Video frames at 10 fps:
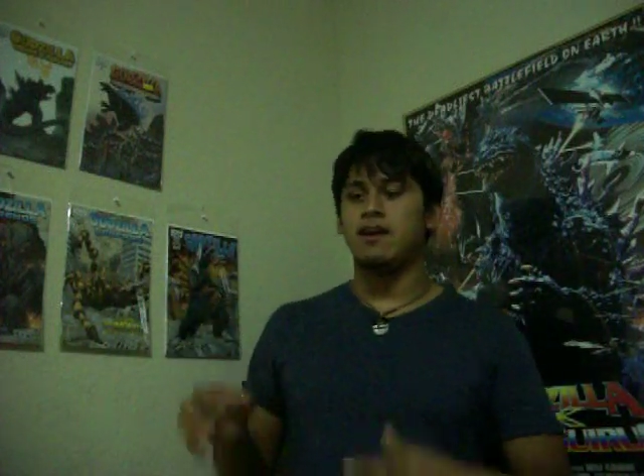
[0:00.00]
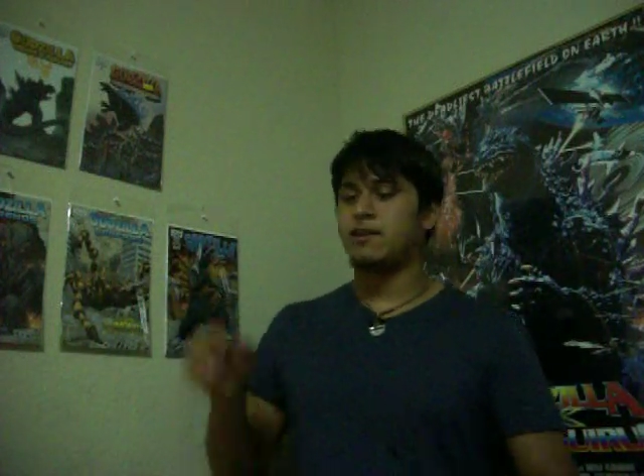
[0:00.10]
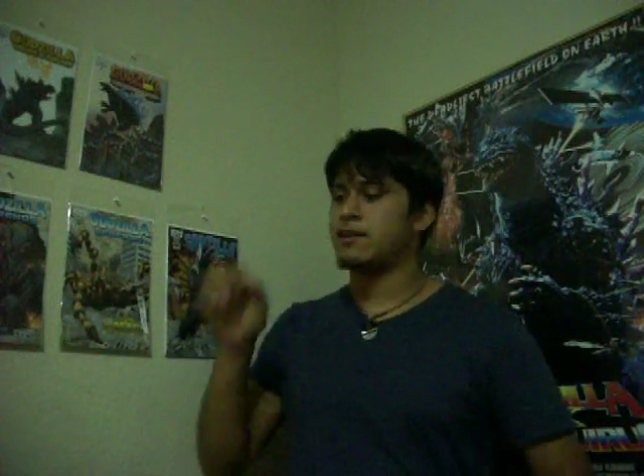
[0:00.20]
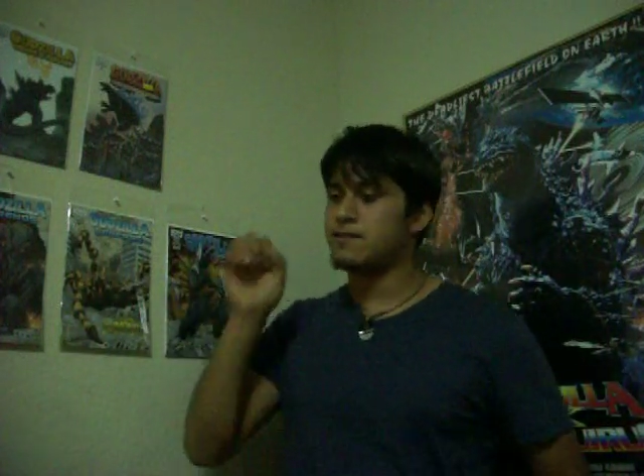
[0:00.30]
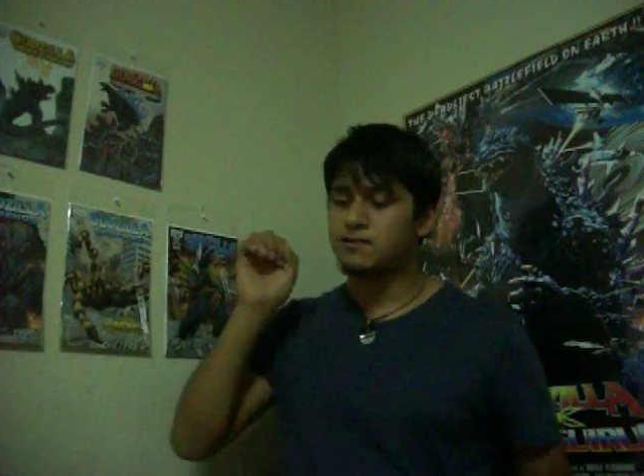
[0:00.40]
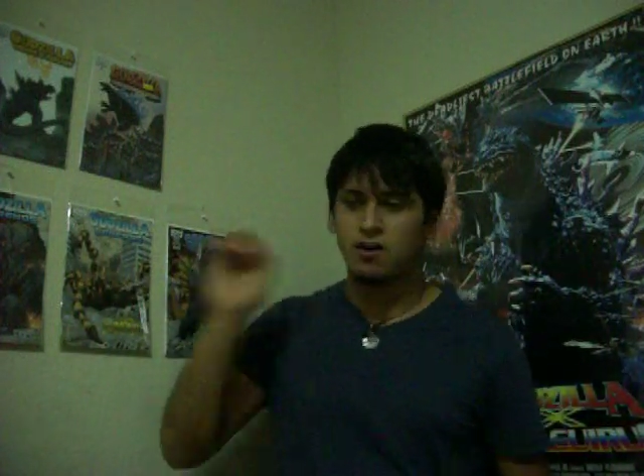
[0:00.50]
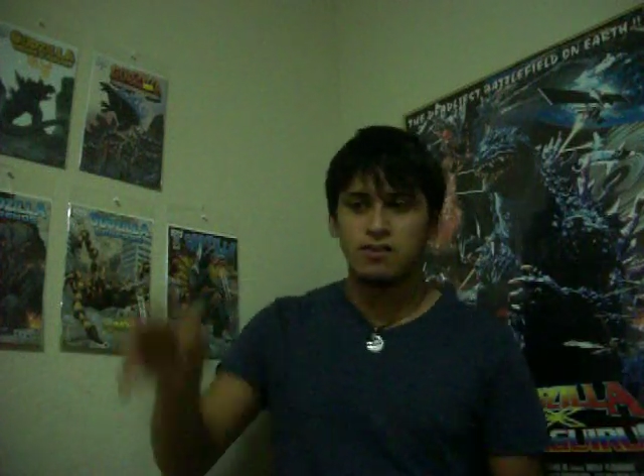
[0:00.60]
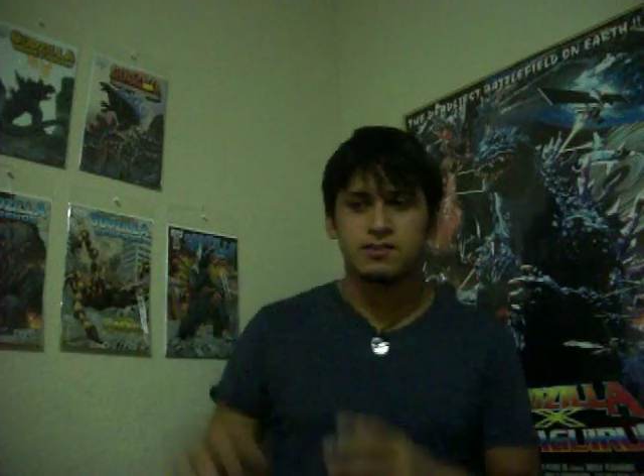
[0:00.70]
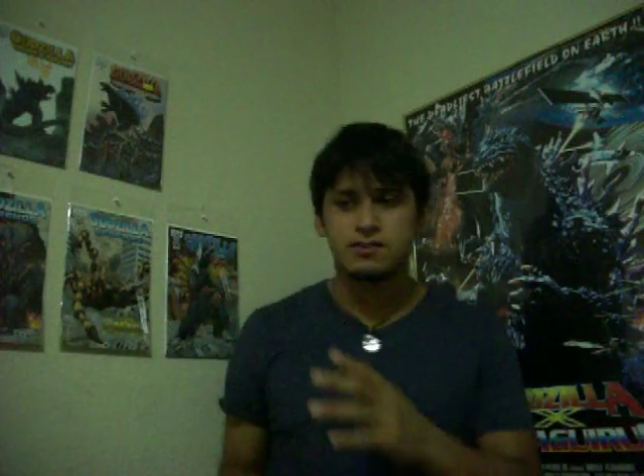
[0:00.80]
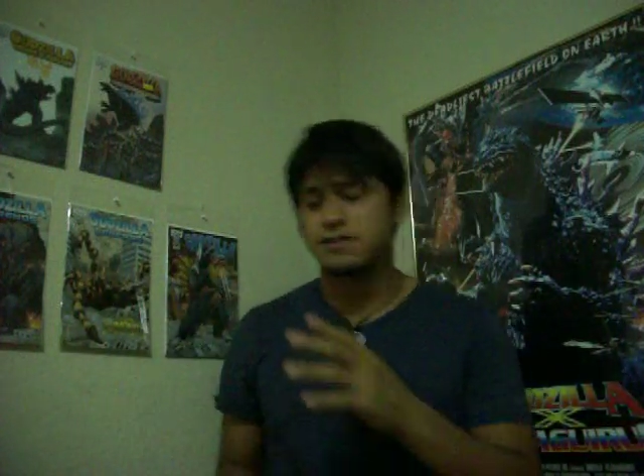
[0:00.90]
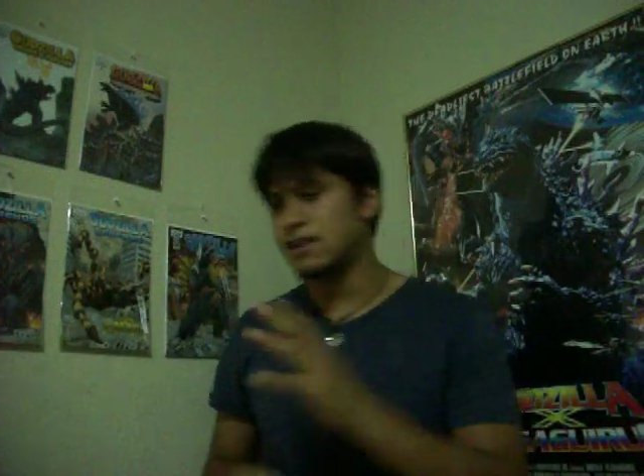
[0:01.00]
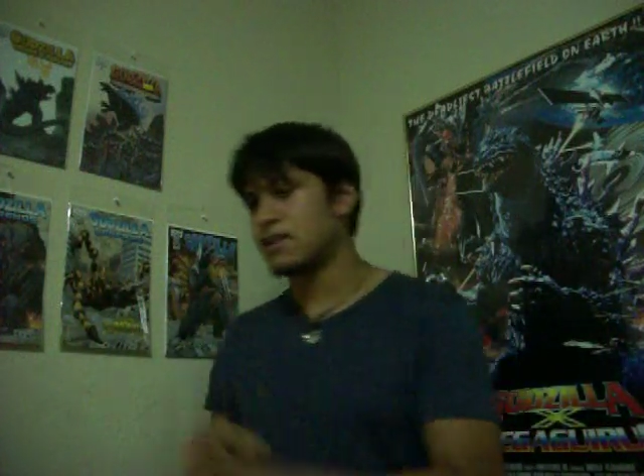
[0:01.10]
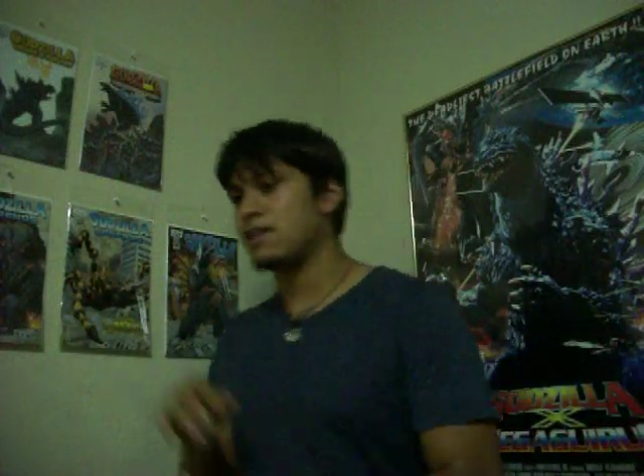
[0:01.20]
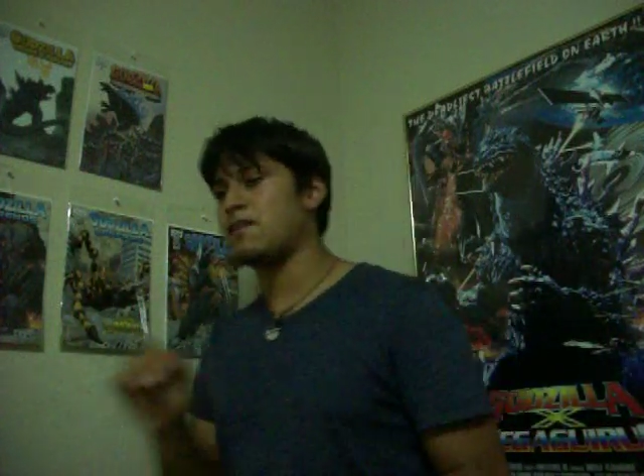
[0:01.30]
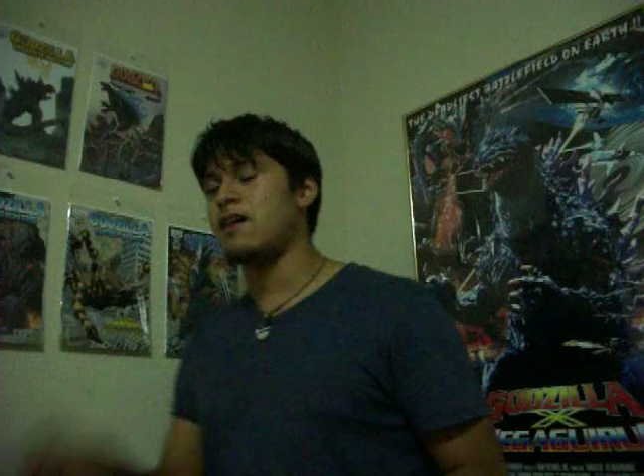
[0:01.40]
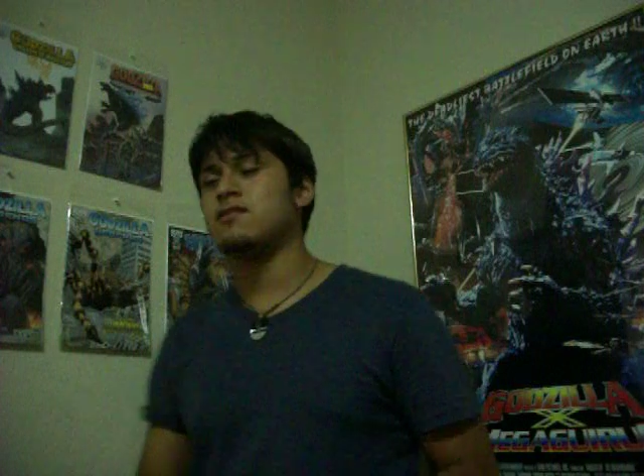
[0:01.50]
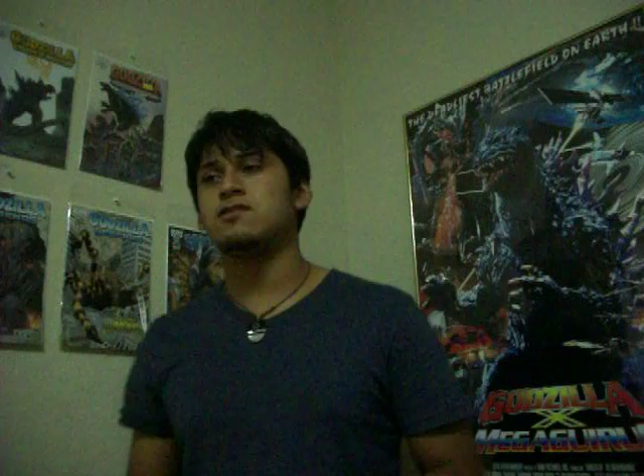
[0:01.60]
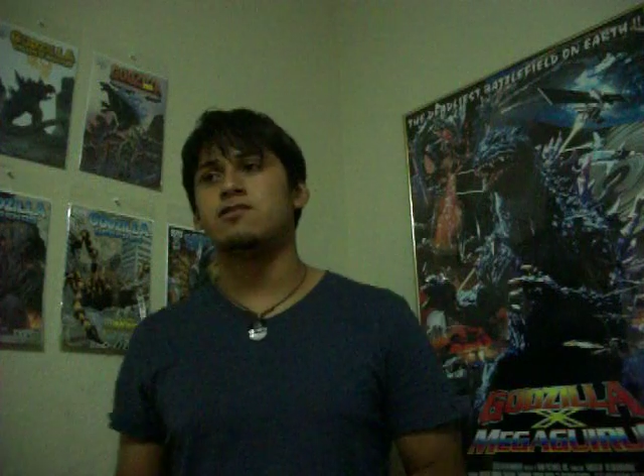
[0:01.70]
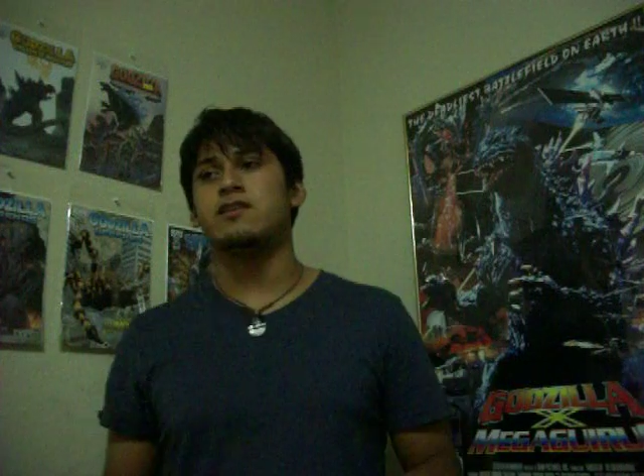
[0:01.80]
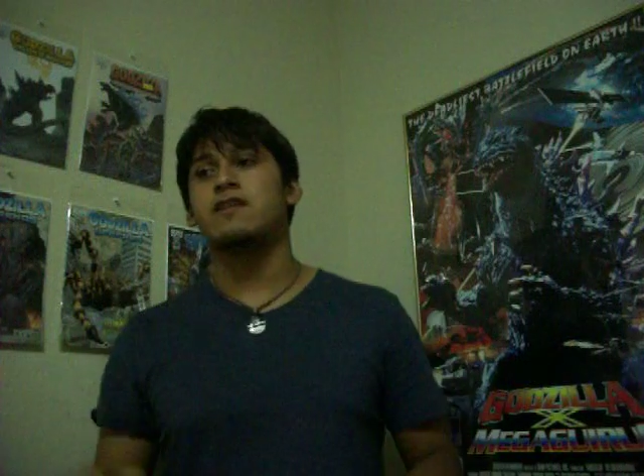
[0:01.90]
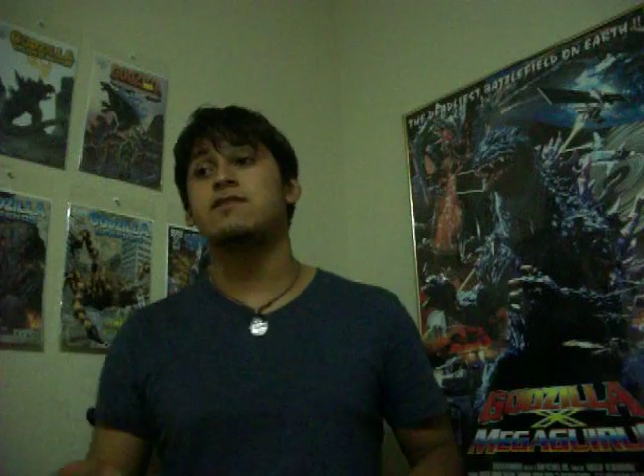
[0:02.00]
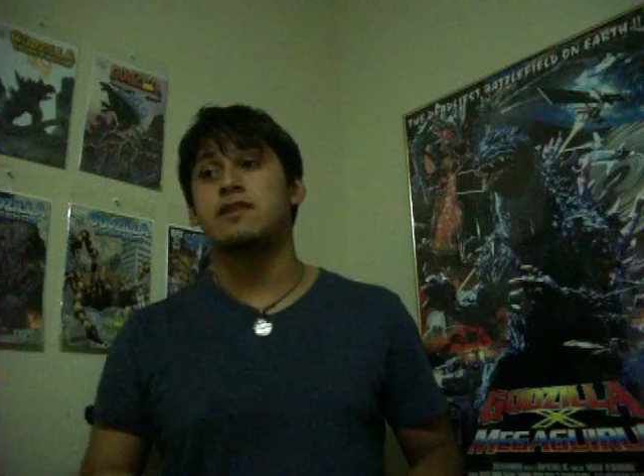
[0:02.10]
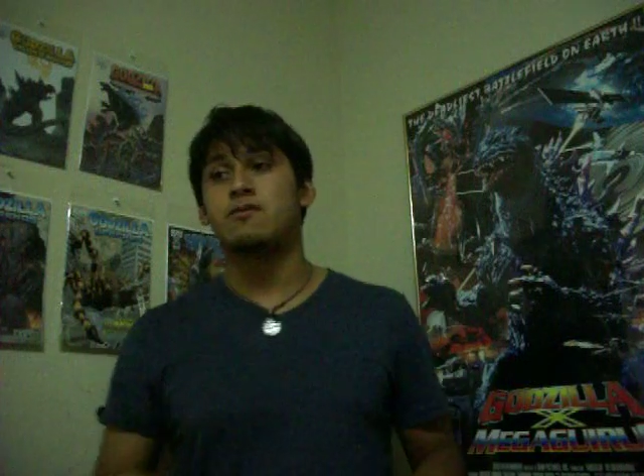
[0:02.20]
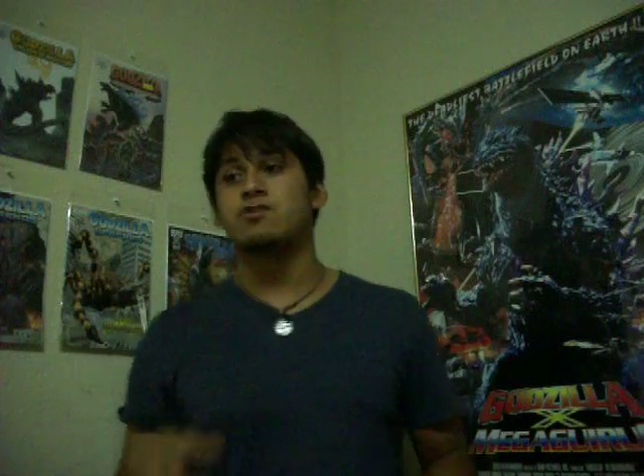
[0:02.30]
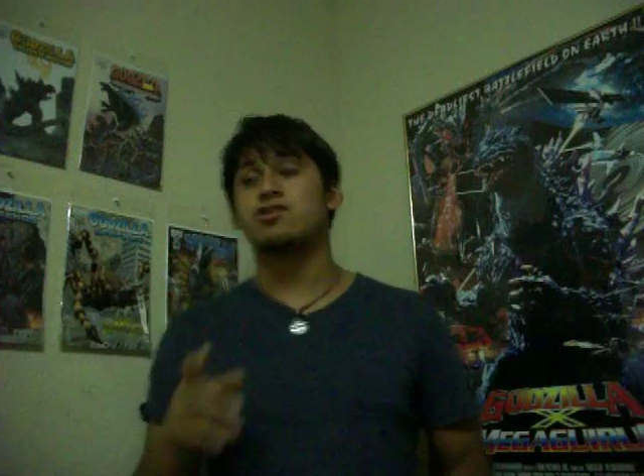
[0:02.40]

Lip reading: gives him all this negative attitude and everything,